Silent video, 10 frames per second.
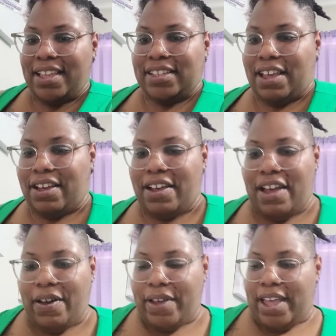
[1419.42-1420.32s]
So,
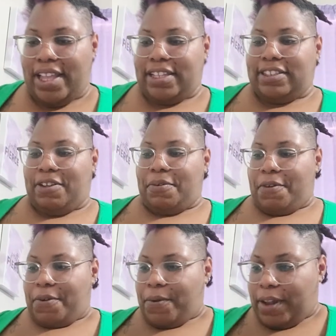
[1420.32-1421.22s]
okay, so
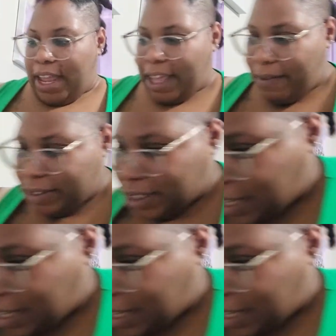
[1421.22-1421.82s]
like I was